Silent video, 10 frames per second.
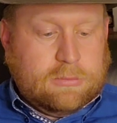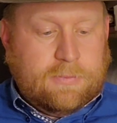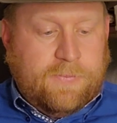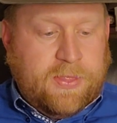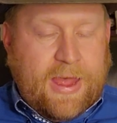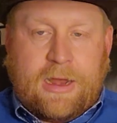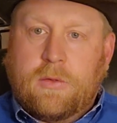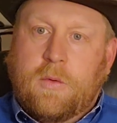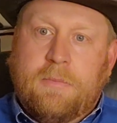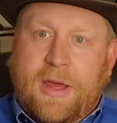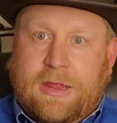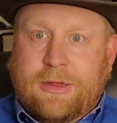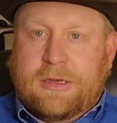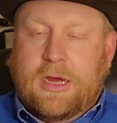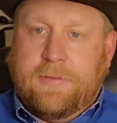that's what makes it
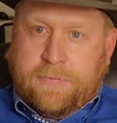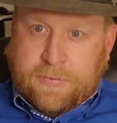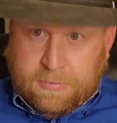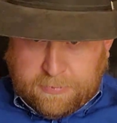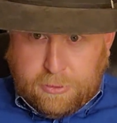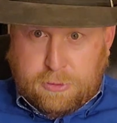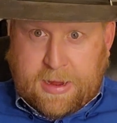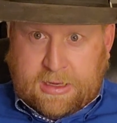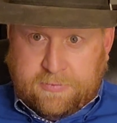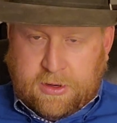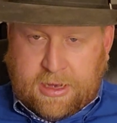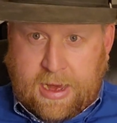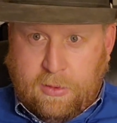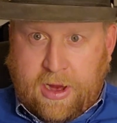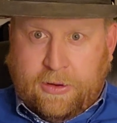tough from perspective on a
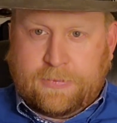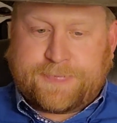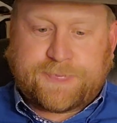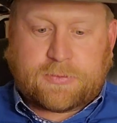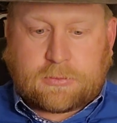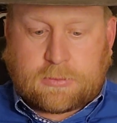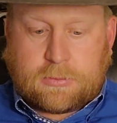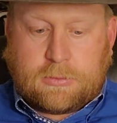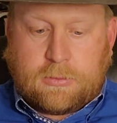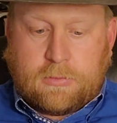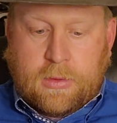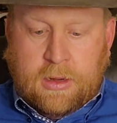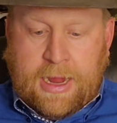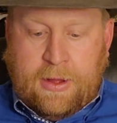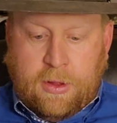camera angle.
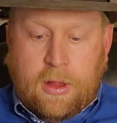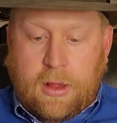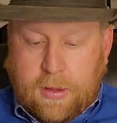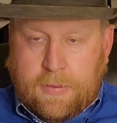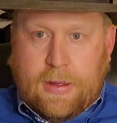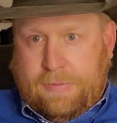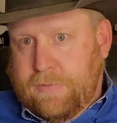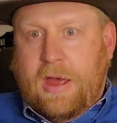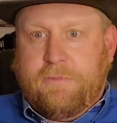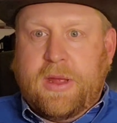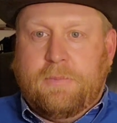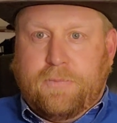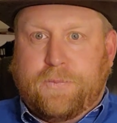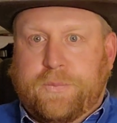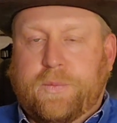Now, I've been
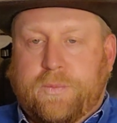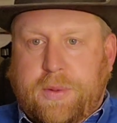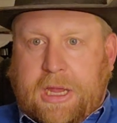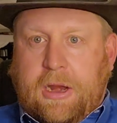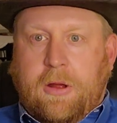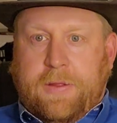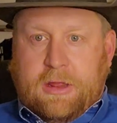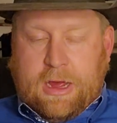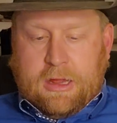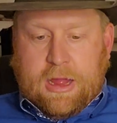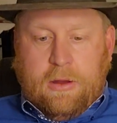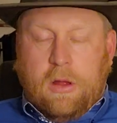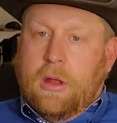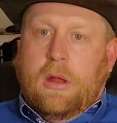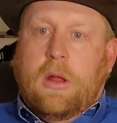picking on these guys now.
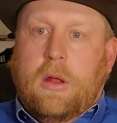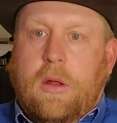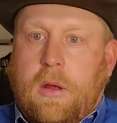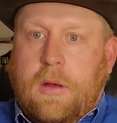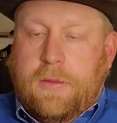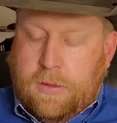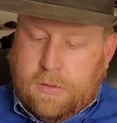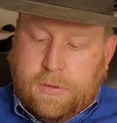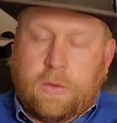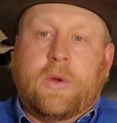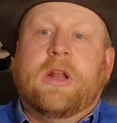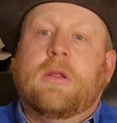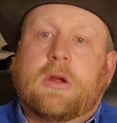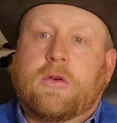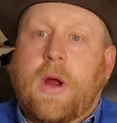The arena
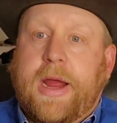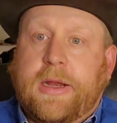looked great.